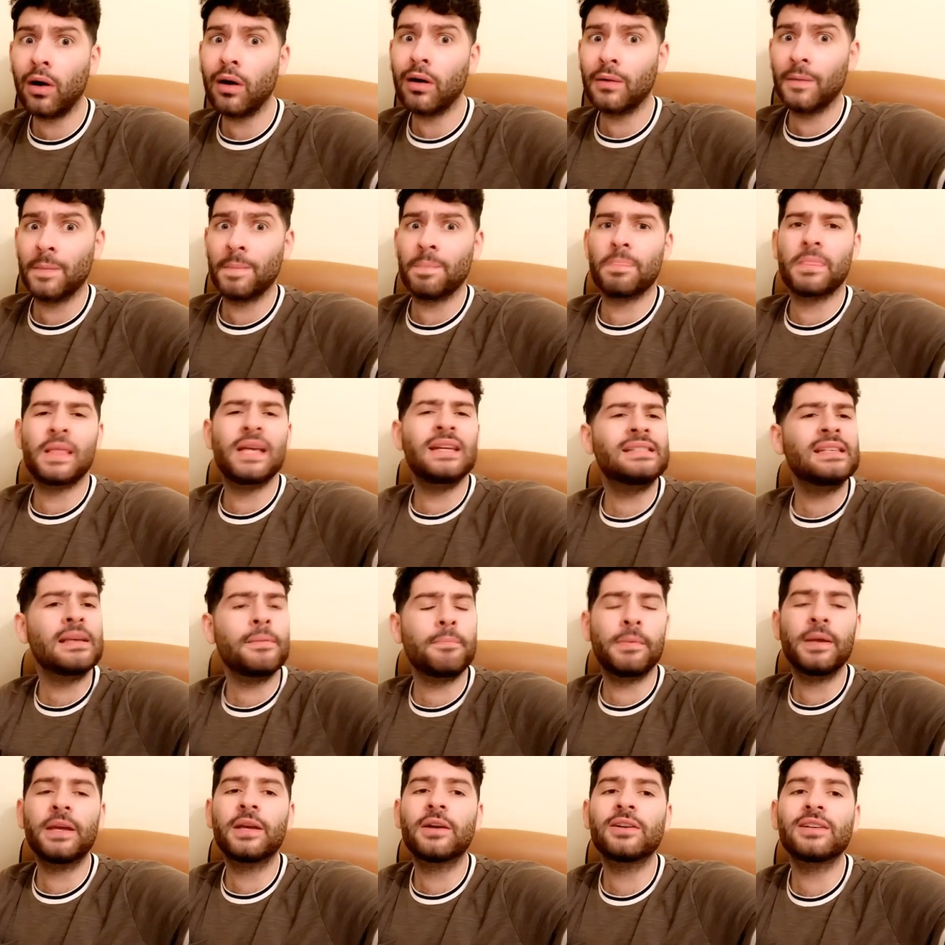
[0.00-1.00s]
Is it
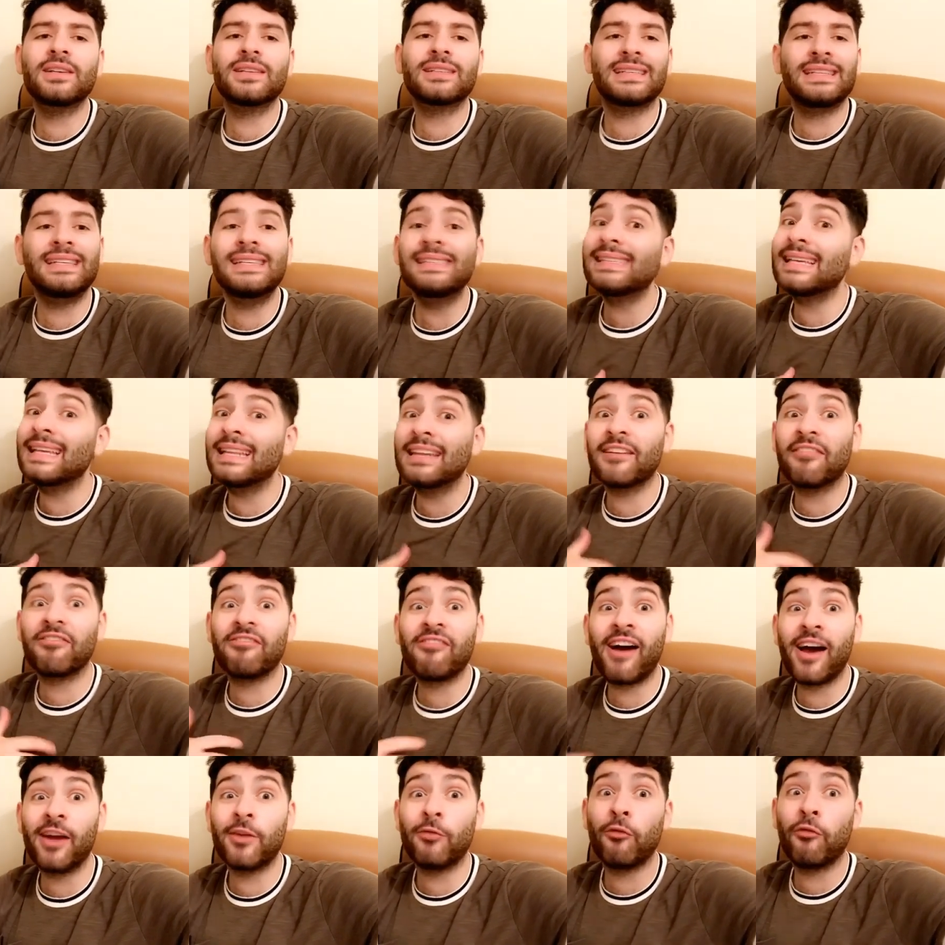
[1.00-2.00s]
because he's in the final
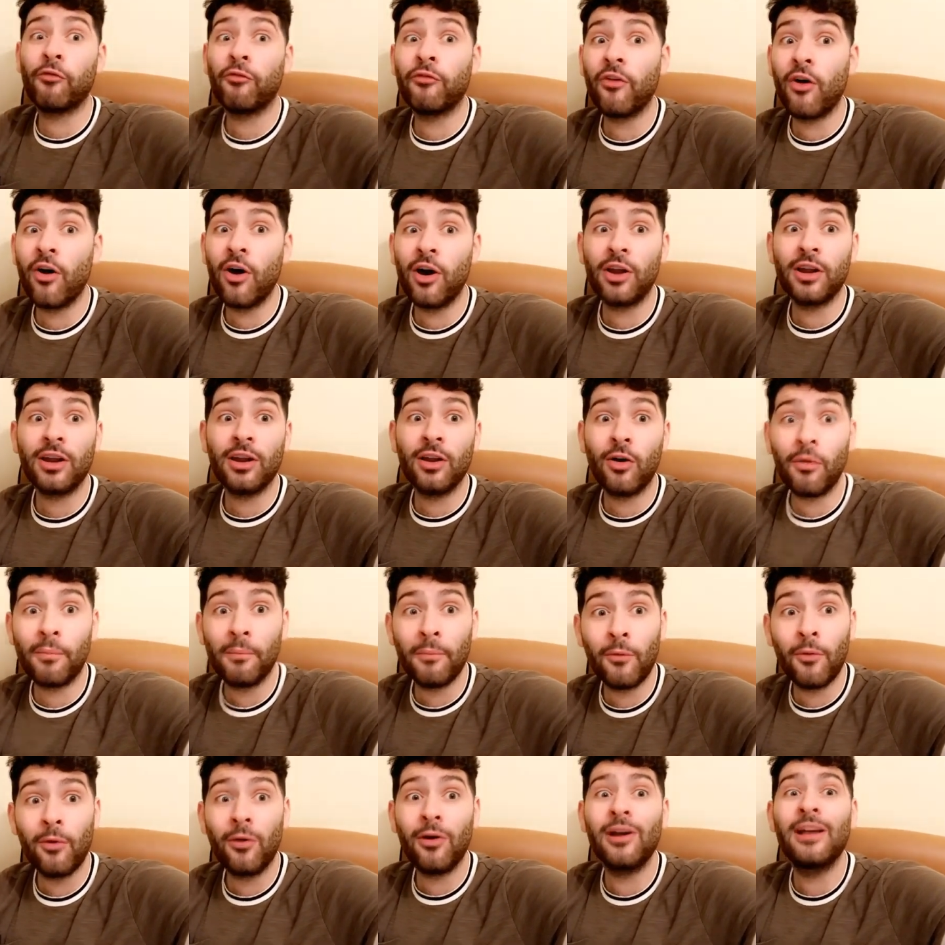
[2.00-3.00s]
third a lot more?
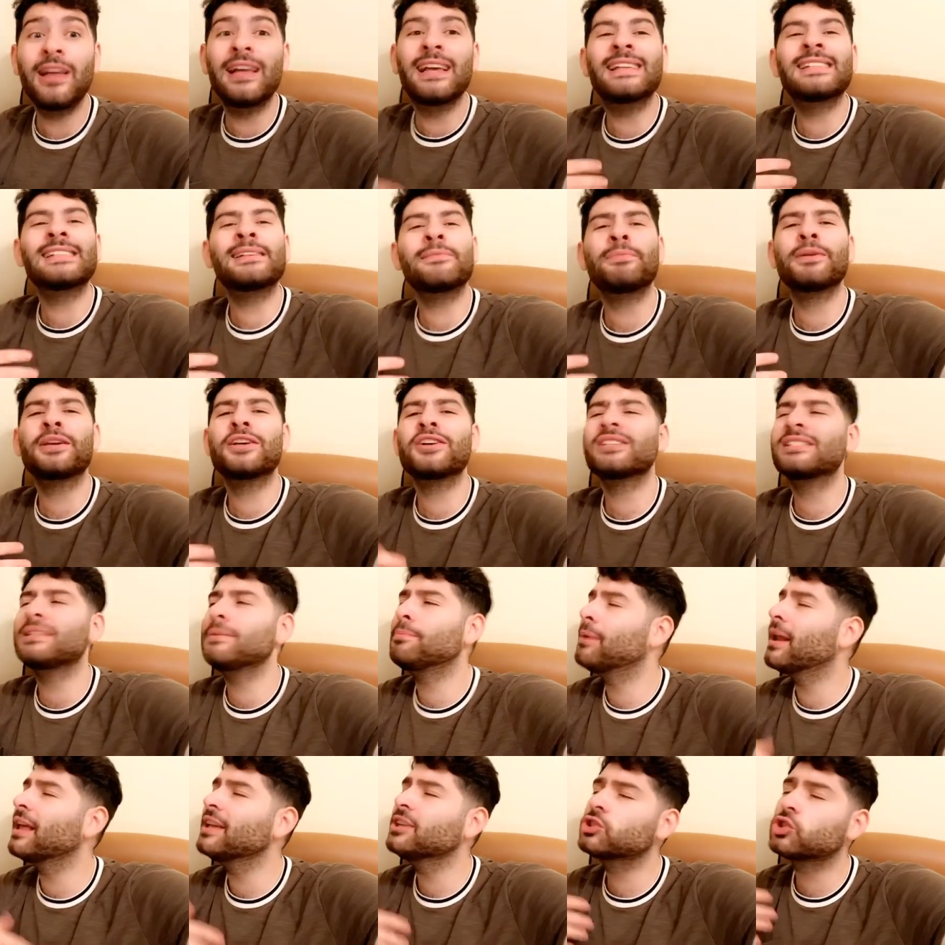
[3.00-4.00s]
Is it because he plays
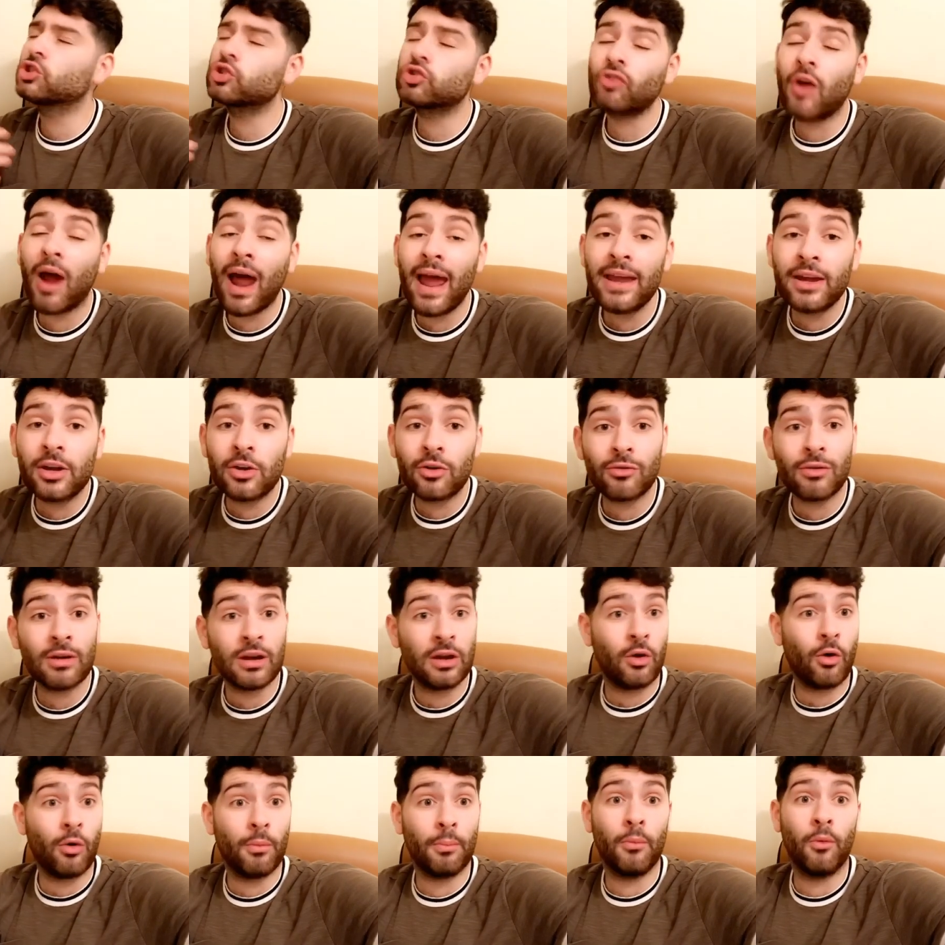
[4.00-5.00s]
striker a lot
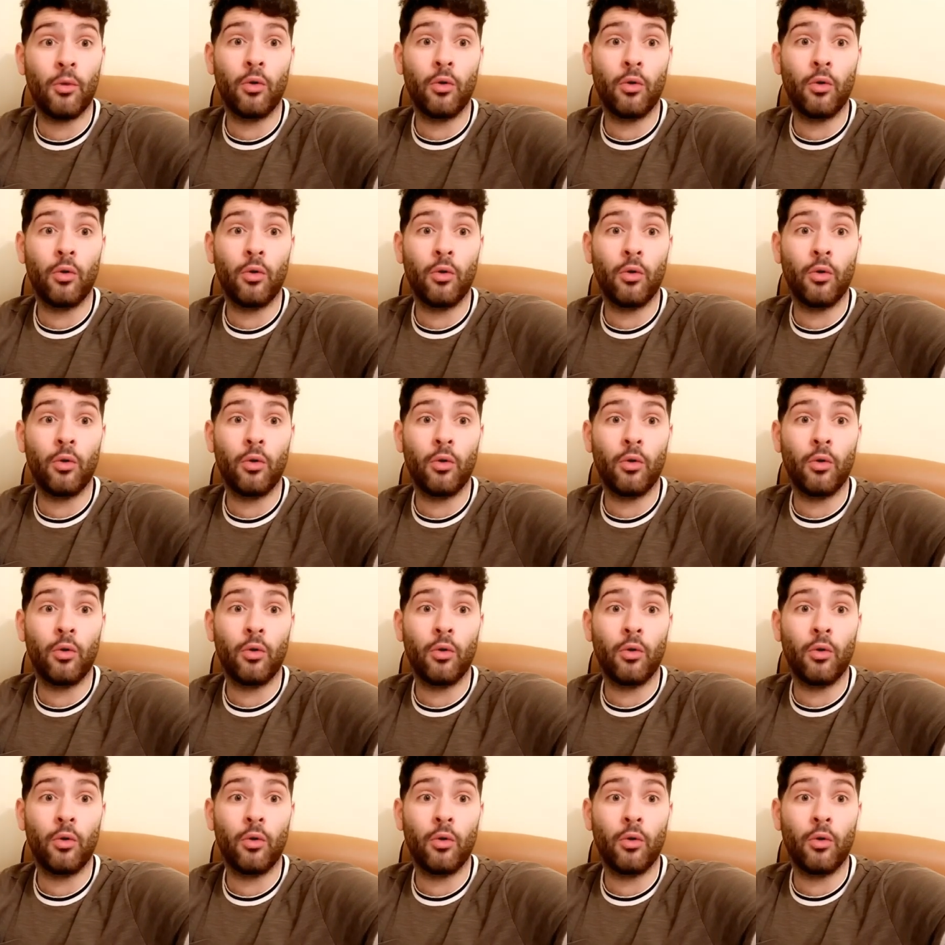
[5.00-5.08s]
more?